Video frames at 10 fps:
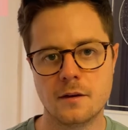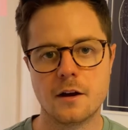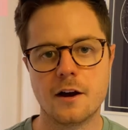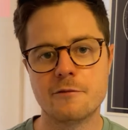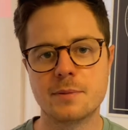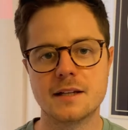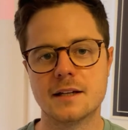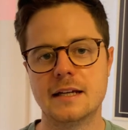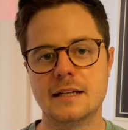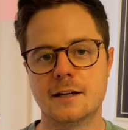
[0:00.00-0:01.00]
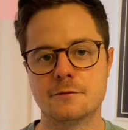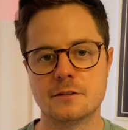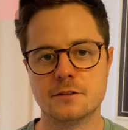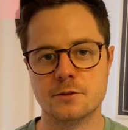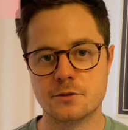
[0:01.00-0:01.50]
I've been lucky enough
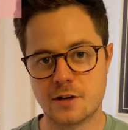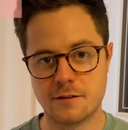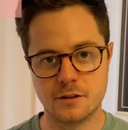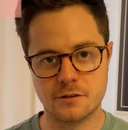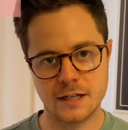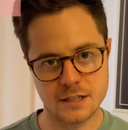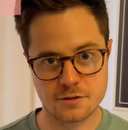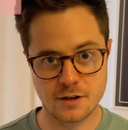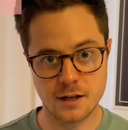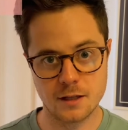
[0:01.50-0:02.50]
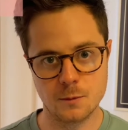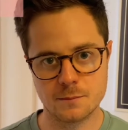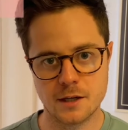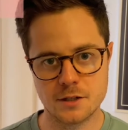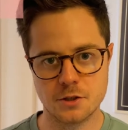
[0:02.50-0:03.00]
to travel around Australia with
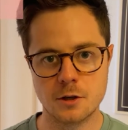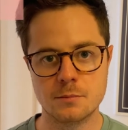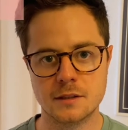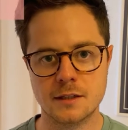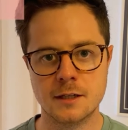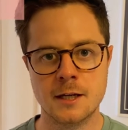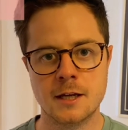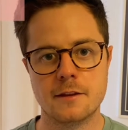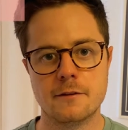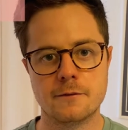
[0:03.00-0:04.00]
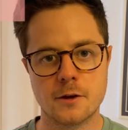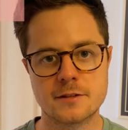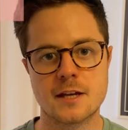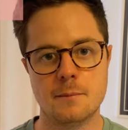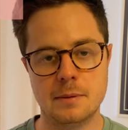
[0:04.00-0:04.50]
my job, and the first
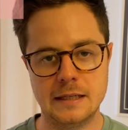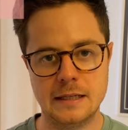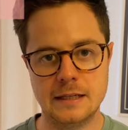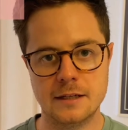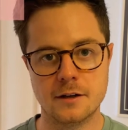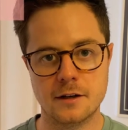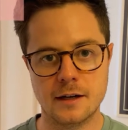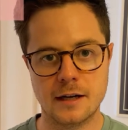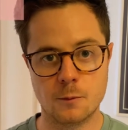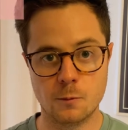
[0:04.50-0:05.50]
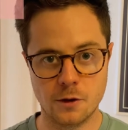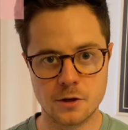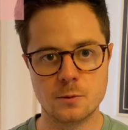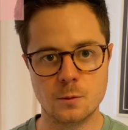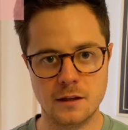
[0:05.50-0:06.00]
company I
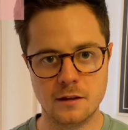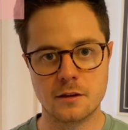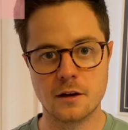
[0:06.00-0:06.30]
worked with,